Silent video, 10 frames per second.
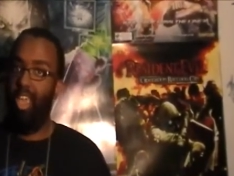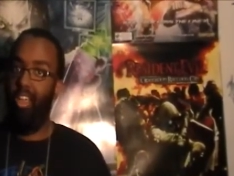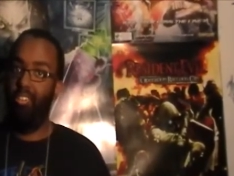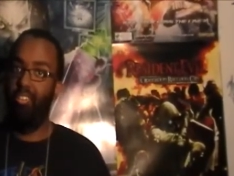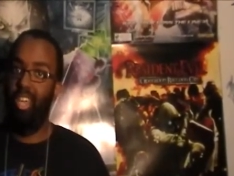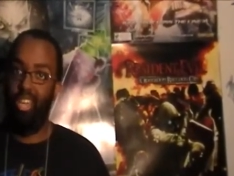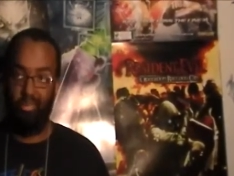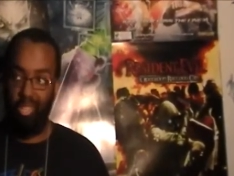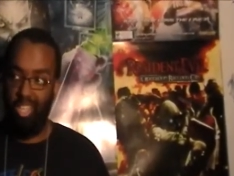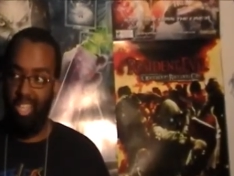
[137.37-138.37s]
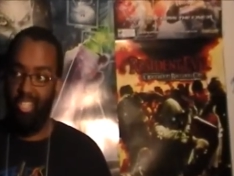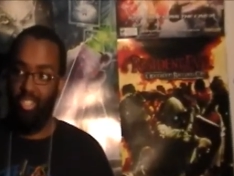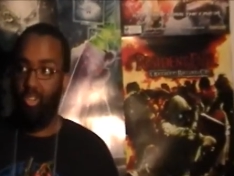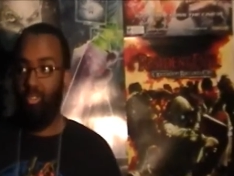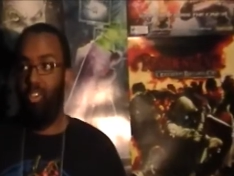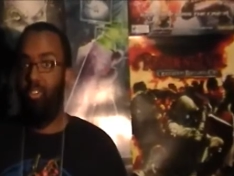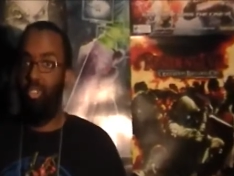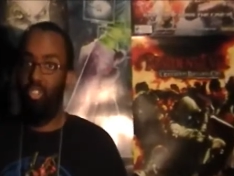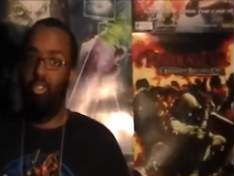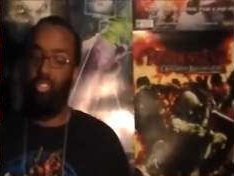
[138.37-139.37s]
character yet because you don't even know if you
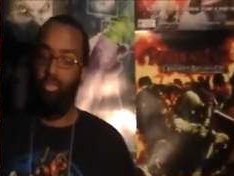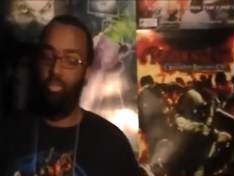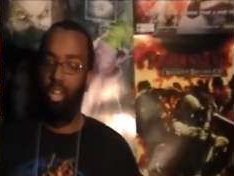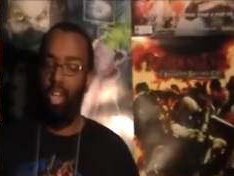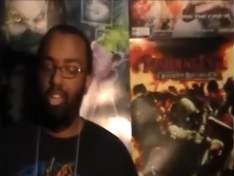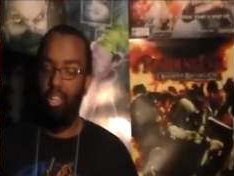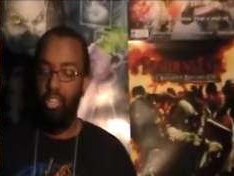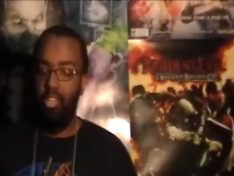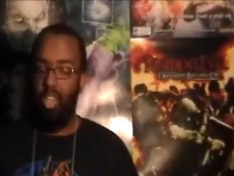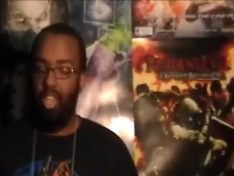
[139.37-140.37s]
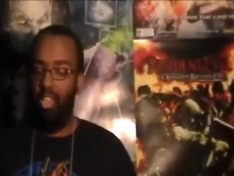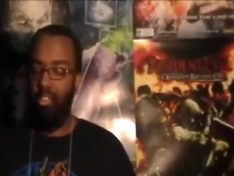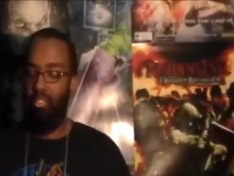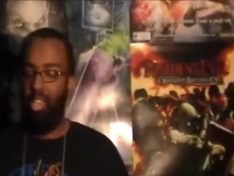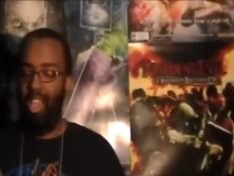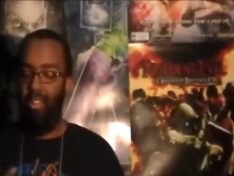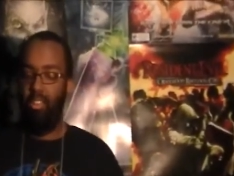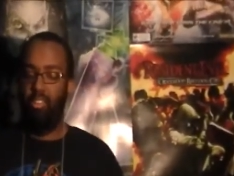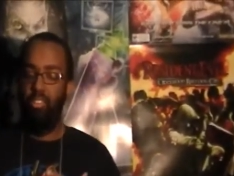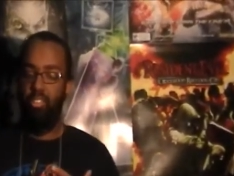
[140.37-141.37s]
can trust them or not. And
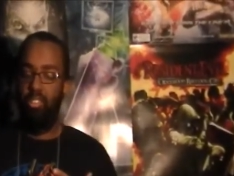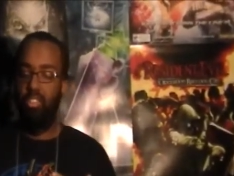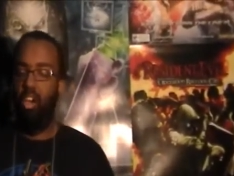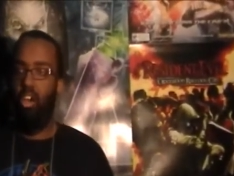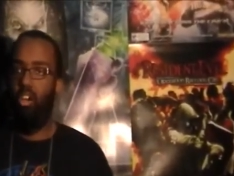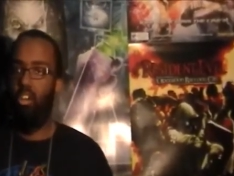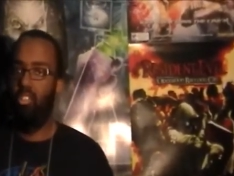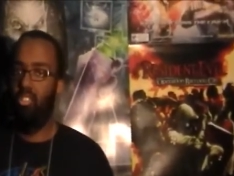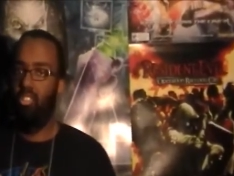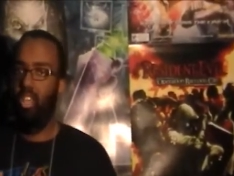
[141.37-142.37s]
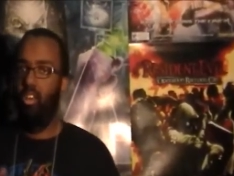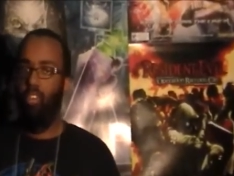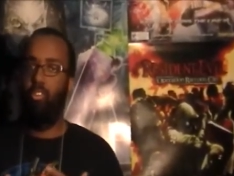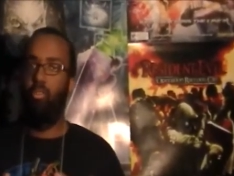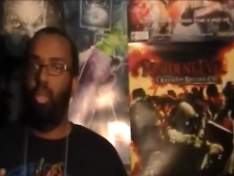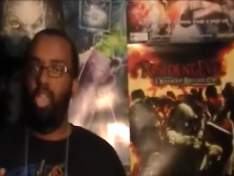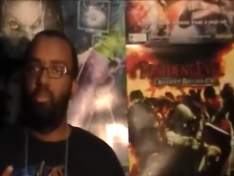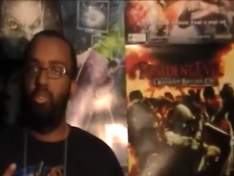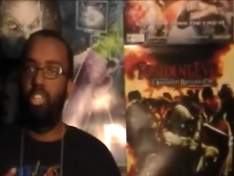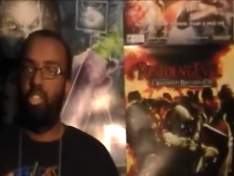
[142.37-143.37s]
characters are set off in a way
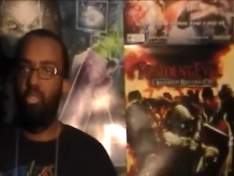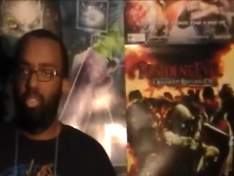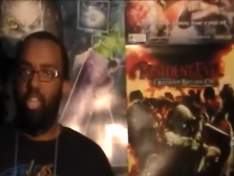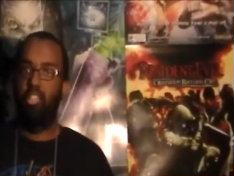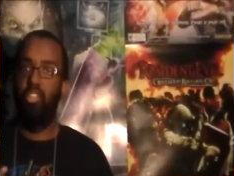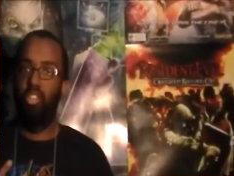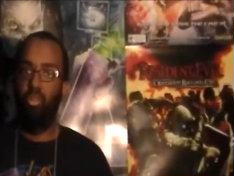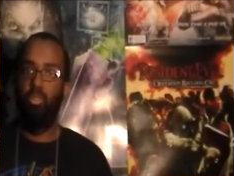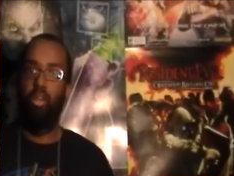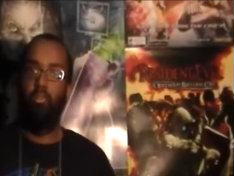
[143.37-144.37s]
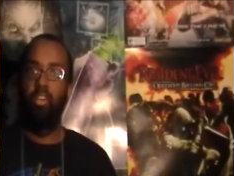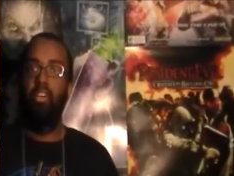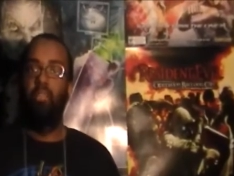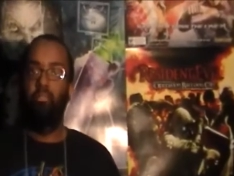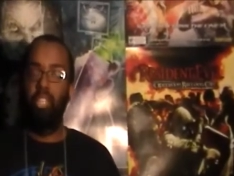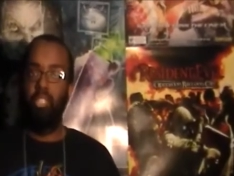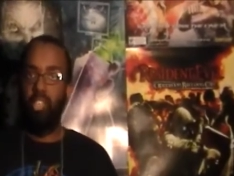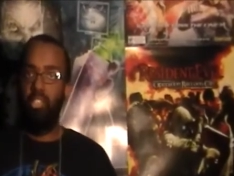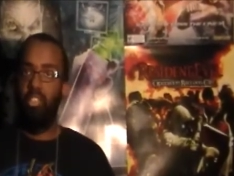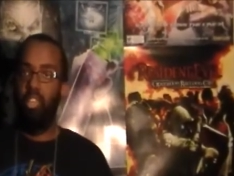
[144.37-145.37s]
where like you can get to know them. Basically,
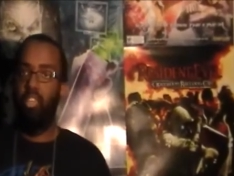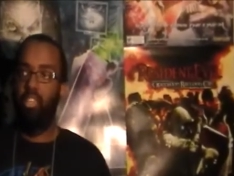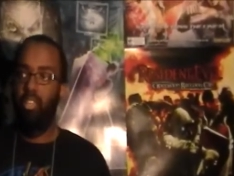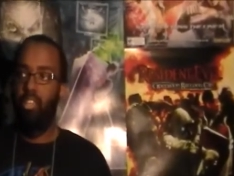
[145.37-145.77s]
it's like